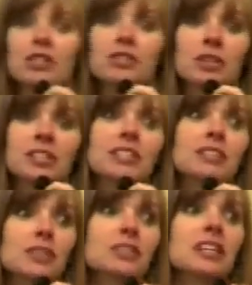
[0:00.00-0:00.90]
story,
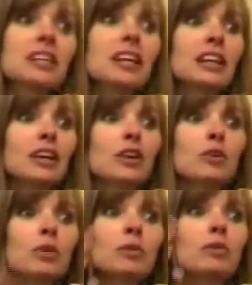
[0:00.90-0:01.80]
see,
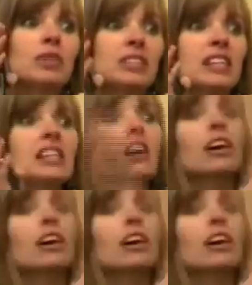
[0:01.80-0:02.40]
we were with the